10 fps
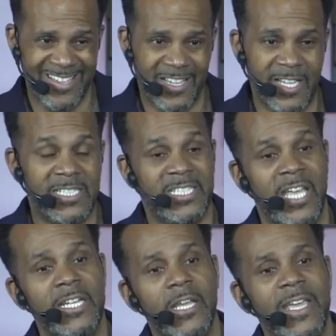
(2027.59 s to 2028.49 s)
Because
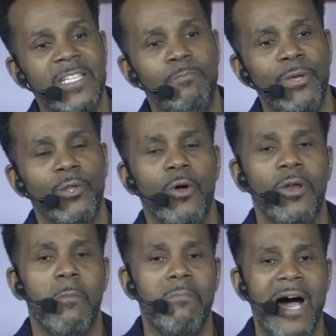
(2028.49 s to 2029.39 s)
Tinder is built
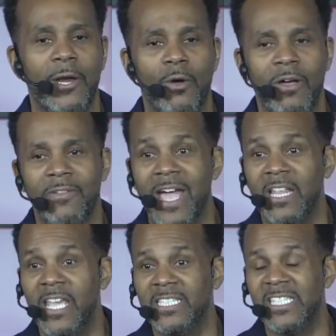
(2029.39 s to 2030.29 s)
on a model of
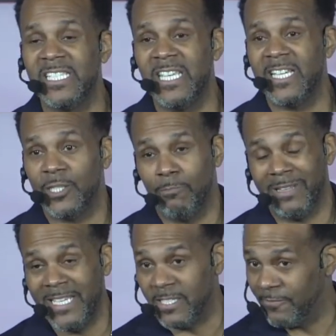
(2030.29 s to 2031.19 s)
Galatians 6 to
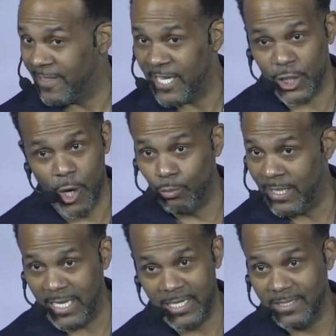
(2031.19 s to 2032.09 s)
please the flesh
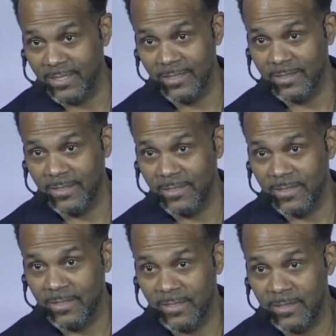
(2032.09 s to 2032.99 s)
only,
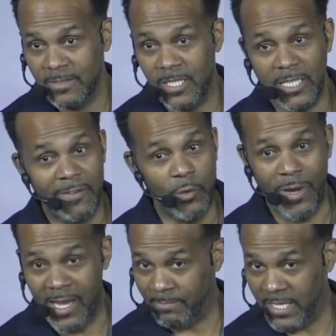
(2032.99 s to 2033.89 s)
to leave you
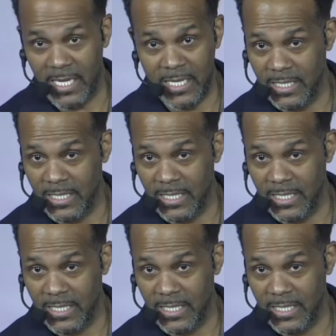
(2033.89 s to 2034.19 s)
empty.